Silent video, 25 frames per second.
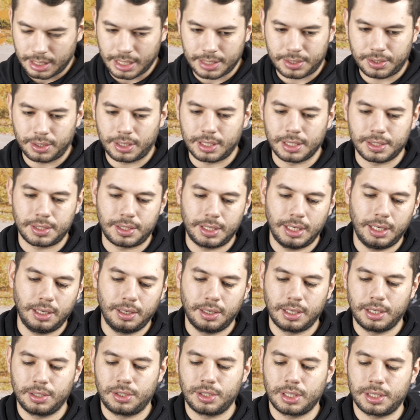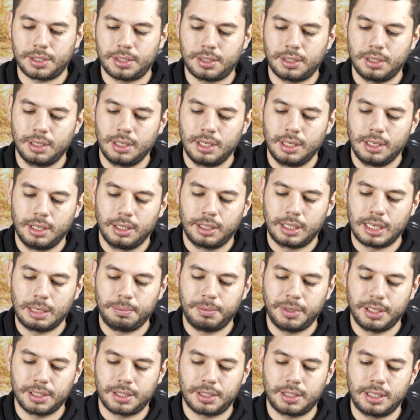As you can see, they just can
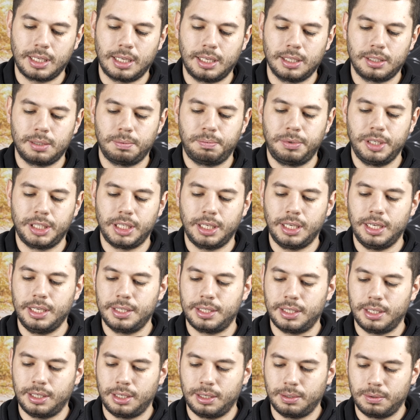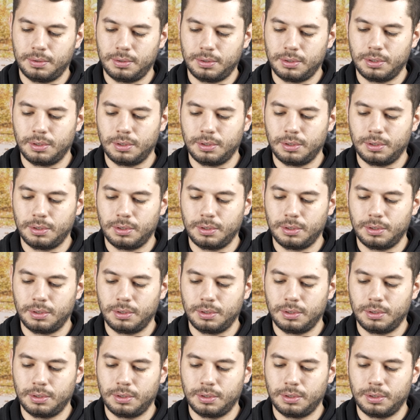be installed pretty easy,